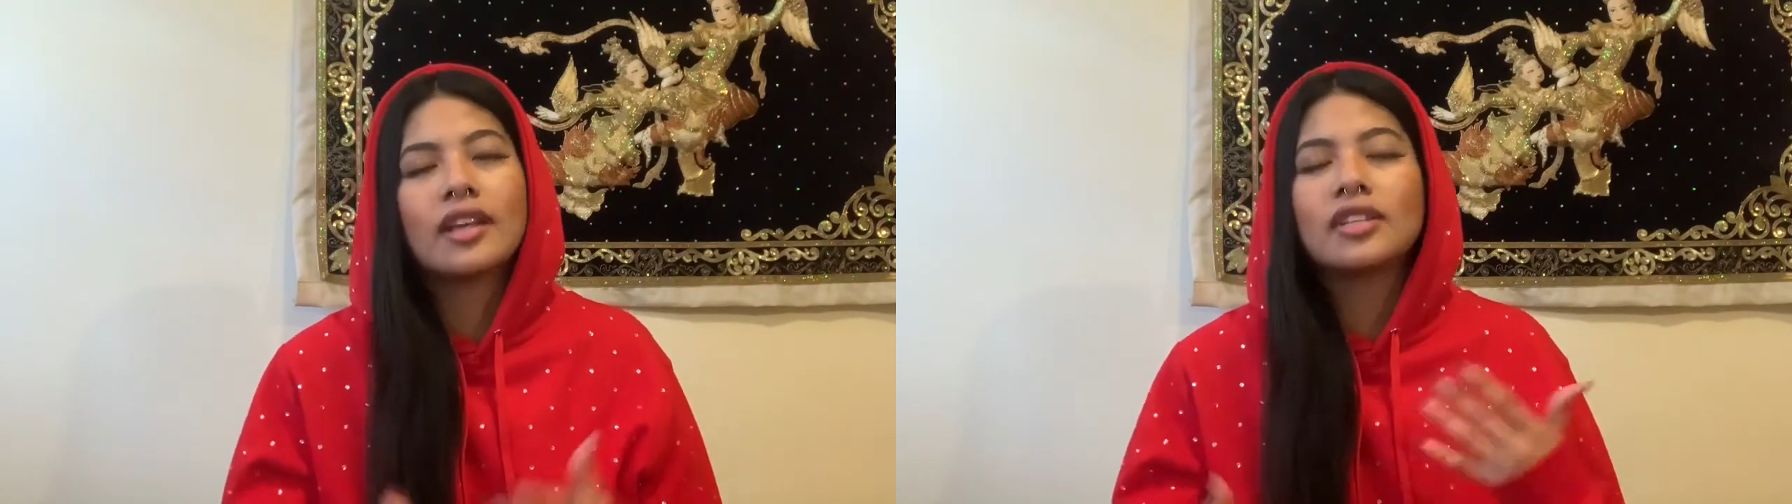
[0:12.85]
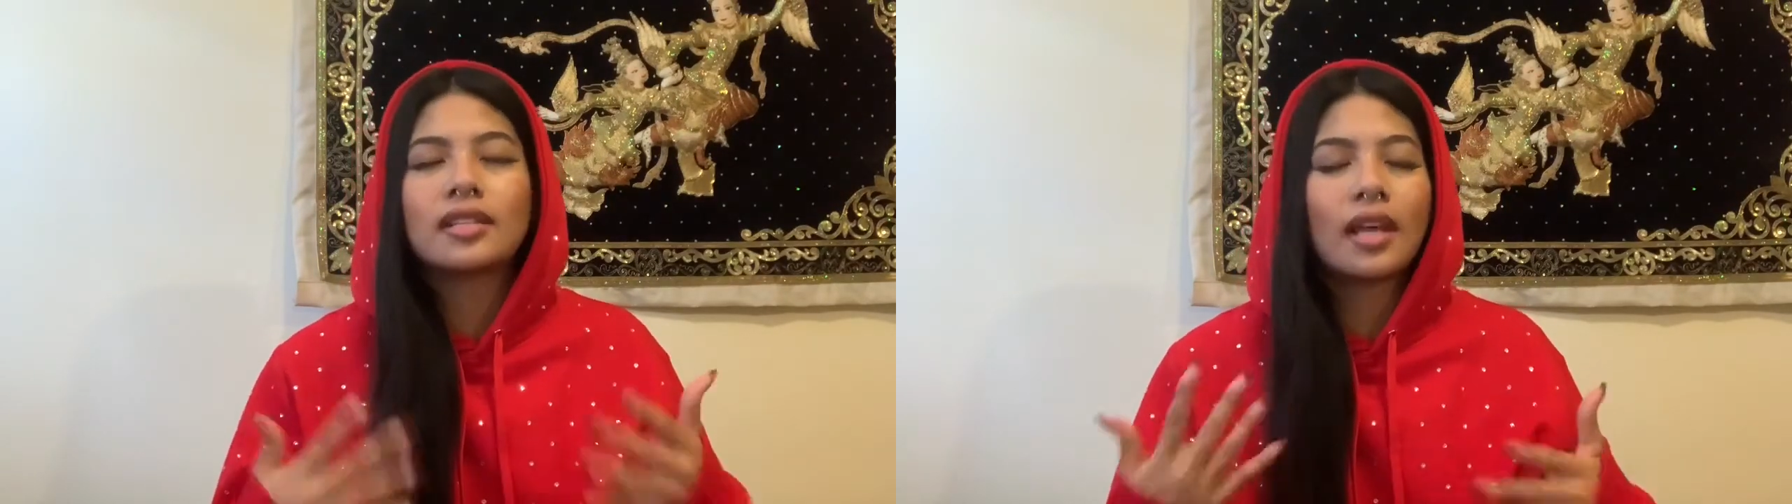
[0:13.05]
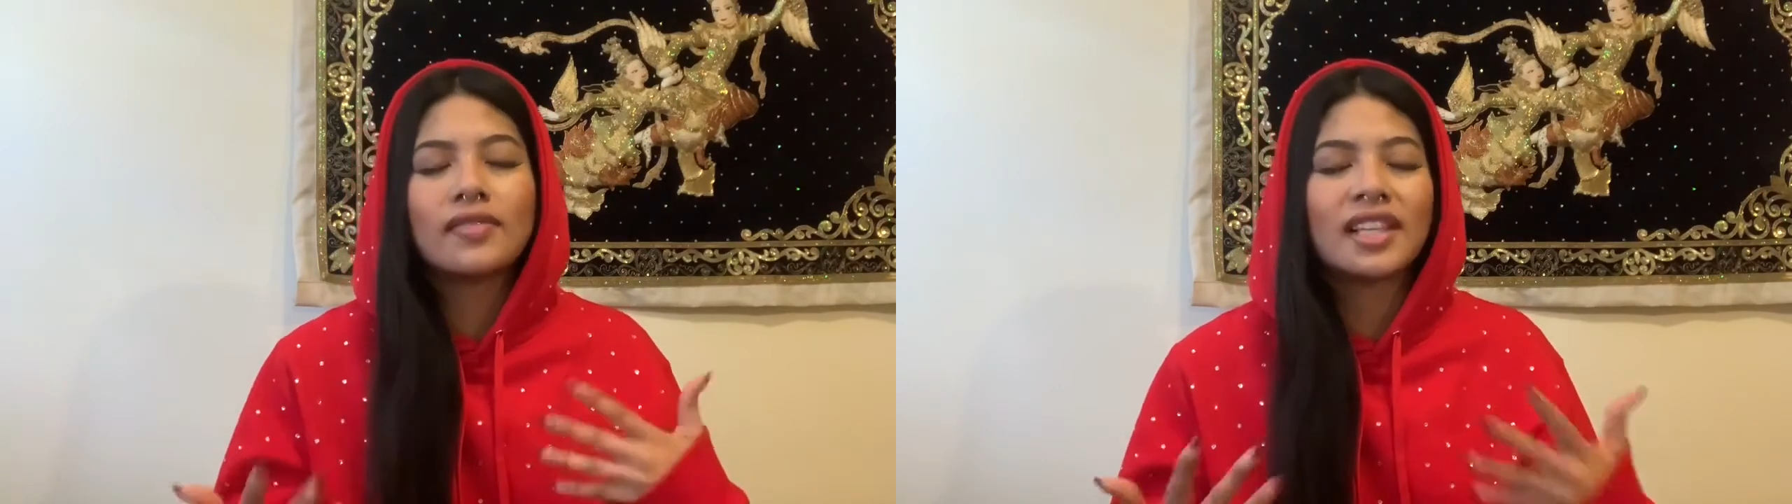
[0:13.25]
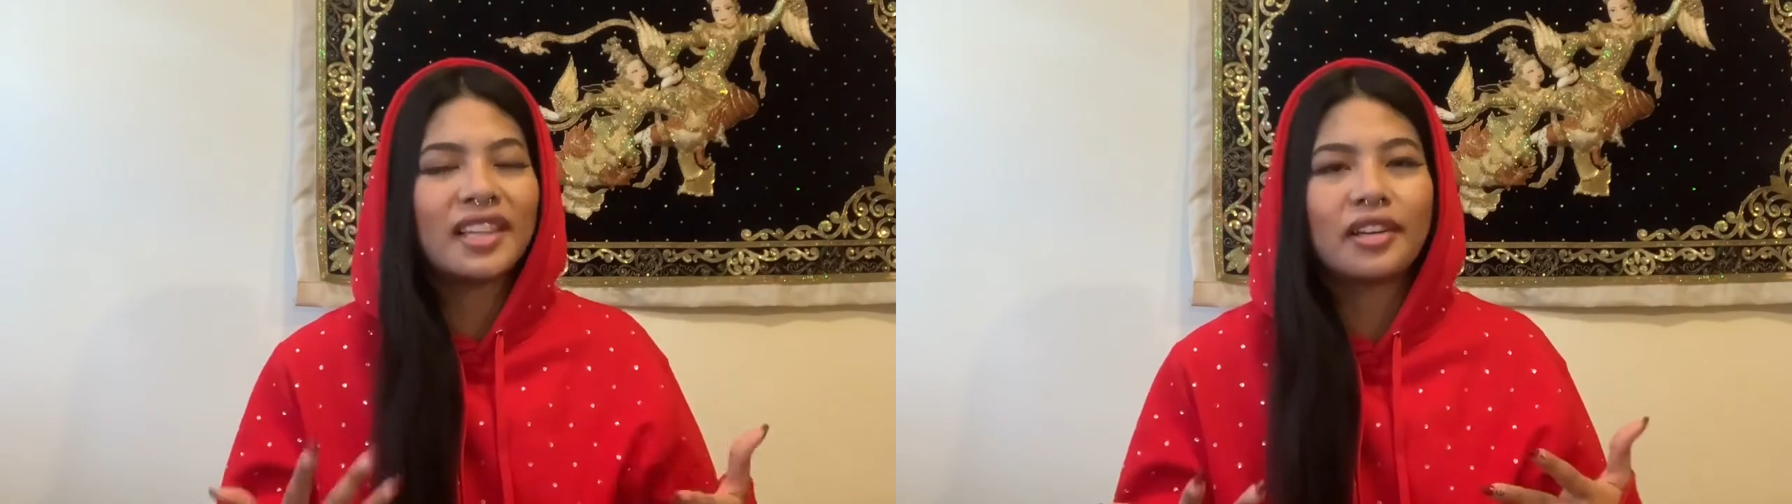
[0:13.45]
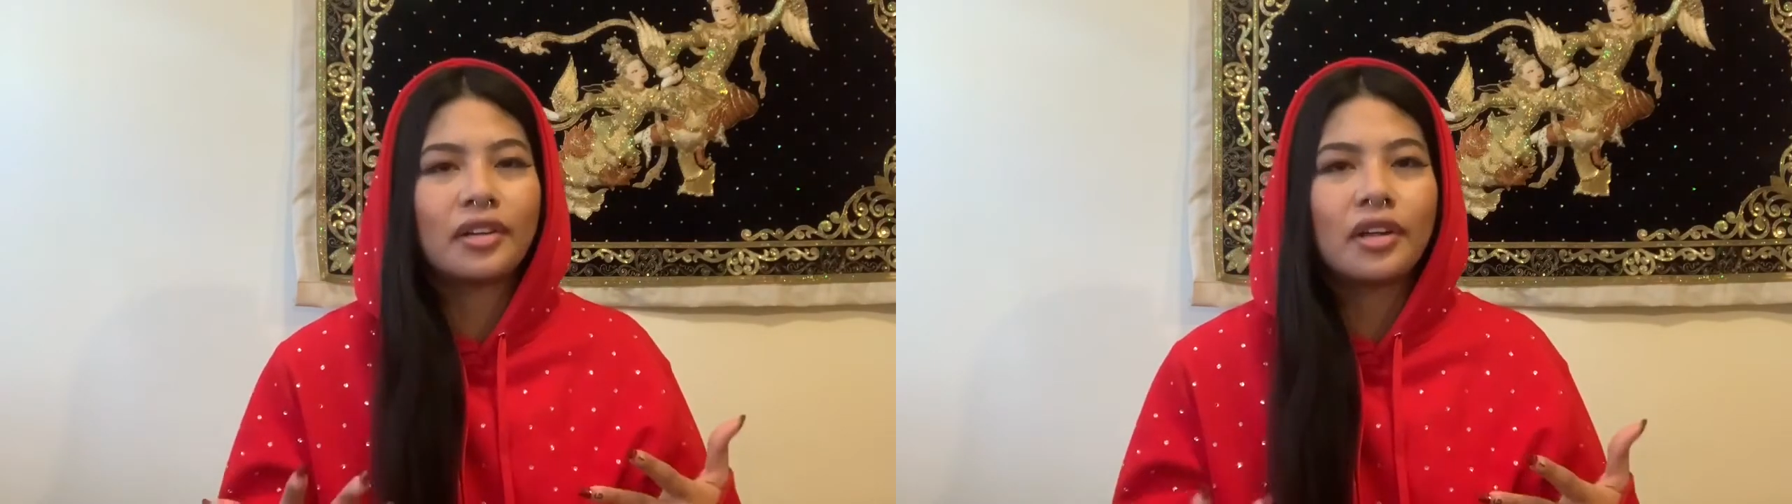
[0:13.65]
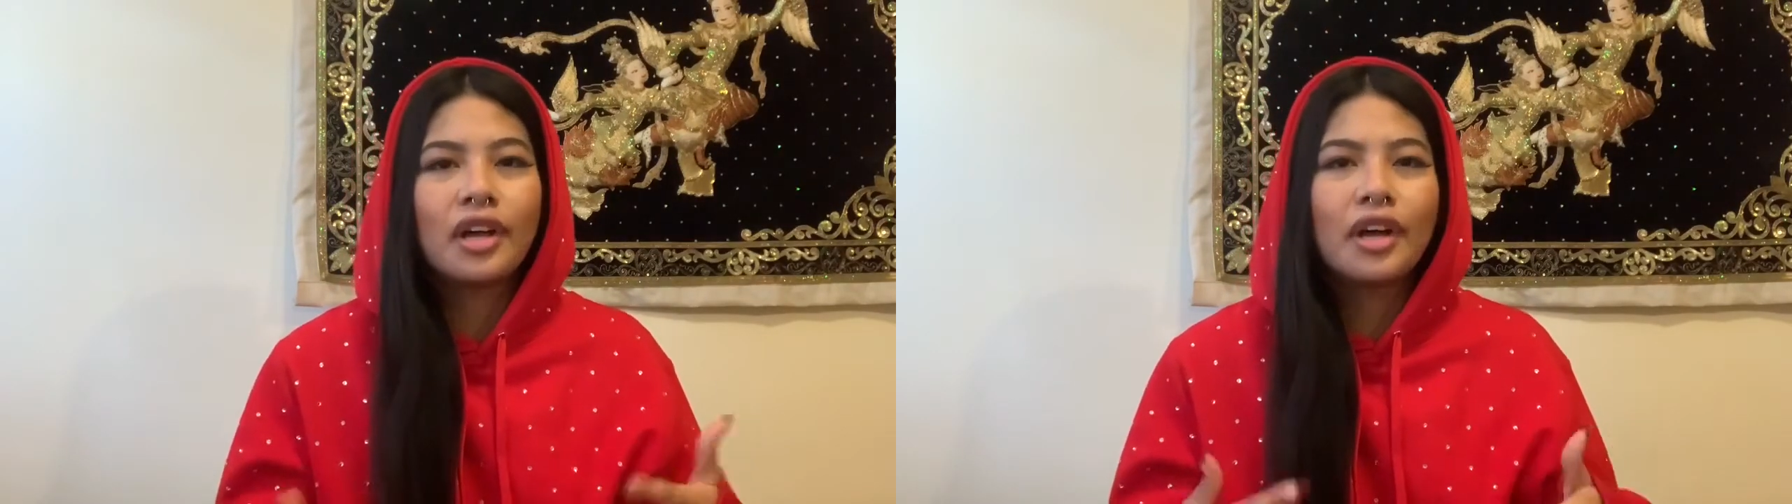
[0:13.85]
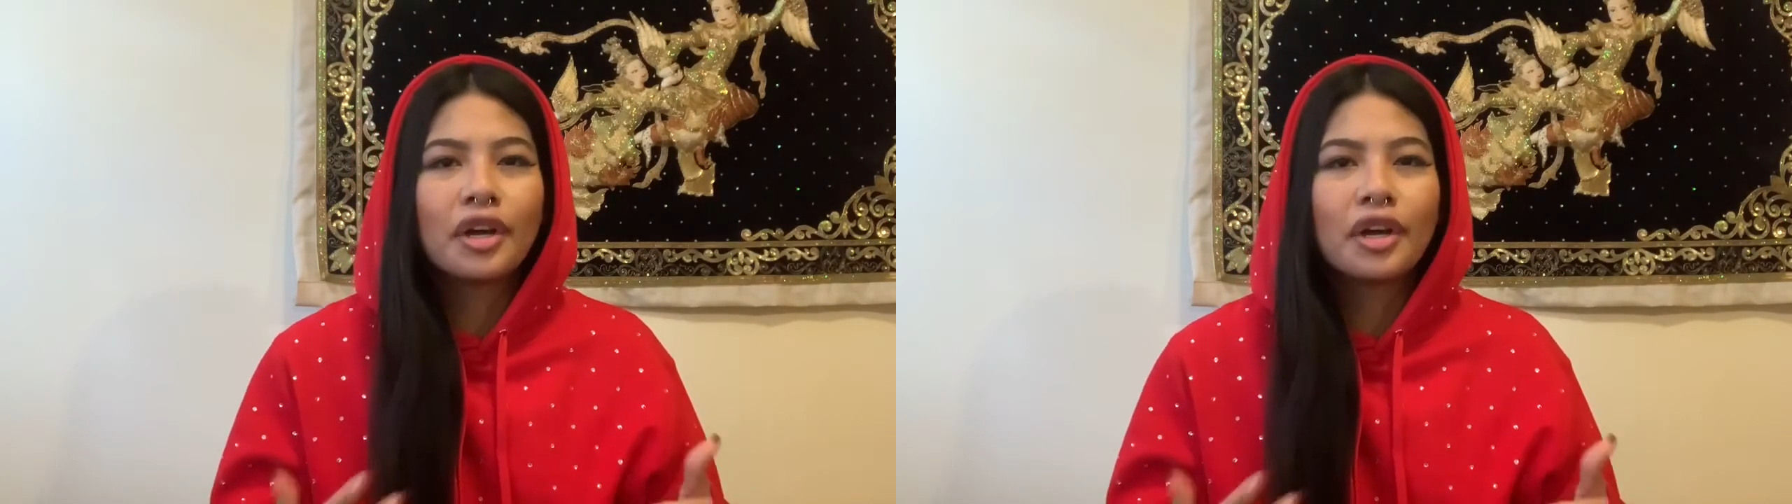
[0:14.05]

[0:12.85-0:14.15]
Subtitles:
It just gives a little